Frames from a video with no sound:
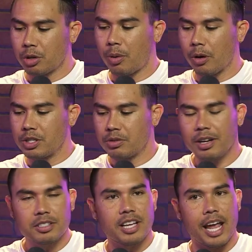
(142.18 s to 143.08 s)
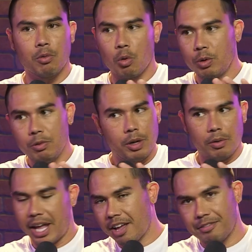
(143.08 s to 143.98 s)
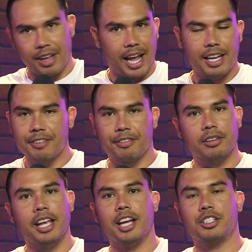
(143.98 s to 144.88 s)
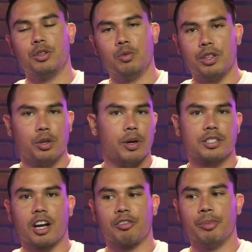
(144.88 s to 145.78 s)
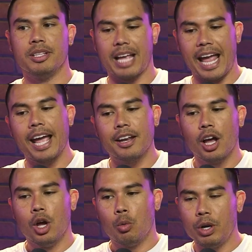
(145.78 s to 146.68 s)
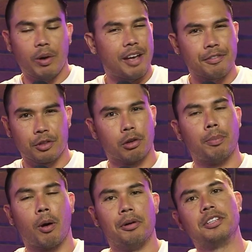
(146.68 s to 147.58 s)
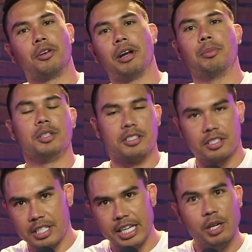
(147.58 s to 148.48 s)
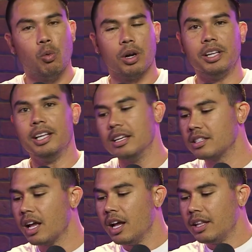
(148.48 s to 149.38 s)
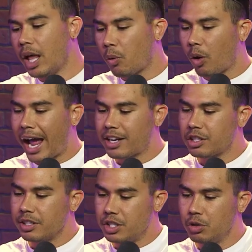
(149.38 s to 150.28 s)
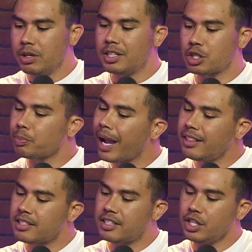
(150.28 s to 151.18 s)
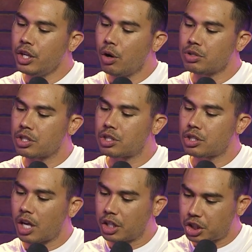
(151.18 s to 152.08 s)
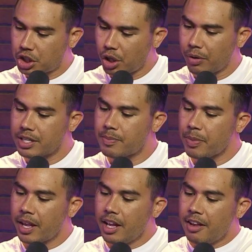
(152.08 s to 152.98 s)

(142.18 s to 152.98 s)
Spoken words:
to third parties. So they're saying, well, we don't have any affiliation with U.S. governments, and we don't have third parties that are able to see what it is that we're actually doing. Despite the CEO's assurance,